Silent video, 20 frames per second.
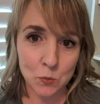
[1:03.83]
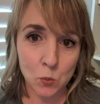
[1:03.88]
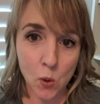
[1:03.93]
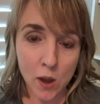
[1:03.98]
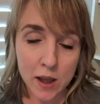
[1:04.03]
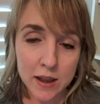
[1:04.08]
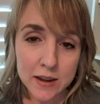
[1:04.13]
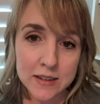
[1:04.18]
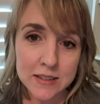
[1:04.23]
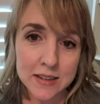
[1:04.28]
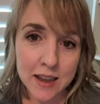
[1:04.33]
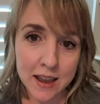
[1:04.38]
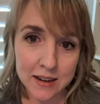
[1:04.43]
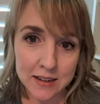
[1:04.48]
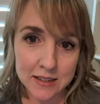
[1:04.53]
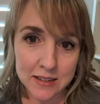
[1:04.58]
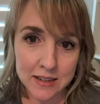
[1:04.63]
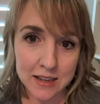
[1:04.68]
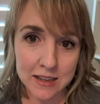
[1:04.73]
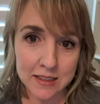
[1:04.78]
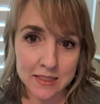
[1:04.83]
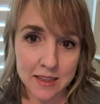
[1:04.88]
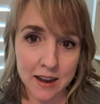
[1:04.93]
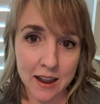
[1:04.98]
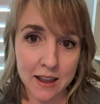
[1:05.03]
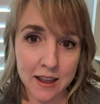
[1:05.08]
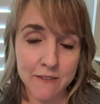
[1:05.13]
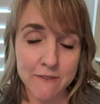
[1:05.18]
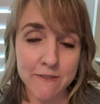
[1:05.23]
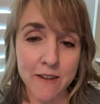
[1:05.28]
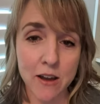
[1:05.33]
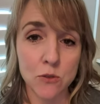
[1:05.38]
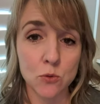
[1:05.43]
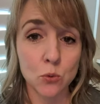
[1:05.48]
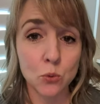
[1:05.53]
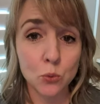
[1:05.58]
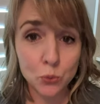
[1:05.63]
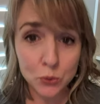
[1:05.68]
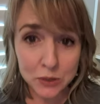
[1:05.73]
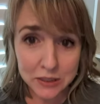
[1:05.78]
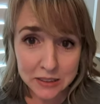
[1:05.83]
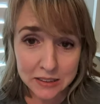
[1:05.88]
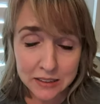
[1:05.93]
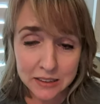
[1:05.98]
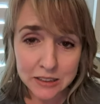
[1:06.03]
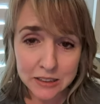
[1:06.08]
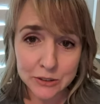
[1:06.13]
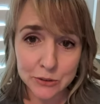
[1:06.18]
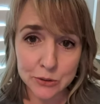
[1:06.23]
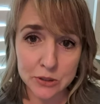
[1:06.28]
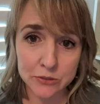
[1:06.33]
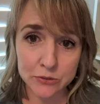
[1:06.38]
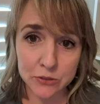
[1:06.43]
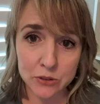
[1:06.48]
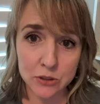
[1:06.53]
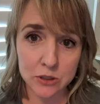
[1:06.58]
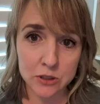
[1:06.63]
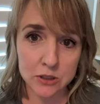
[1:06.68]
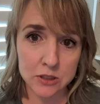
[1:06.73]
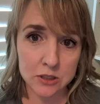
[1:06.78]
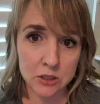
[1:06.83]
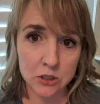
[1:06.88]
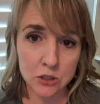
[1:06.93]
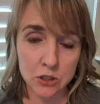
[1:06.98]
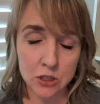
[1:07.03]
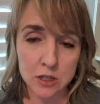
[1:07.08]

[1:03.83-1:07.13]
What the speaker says: one technique that I have found really useful, it's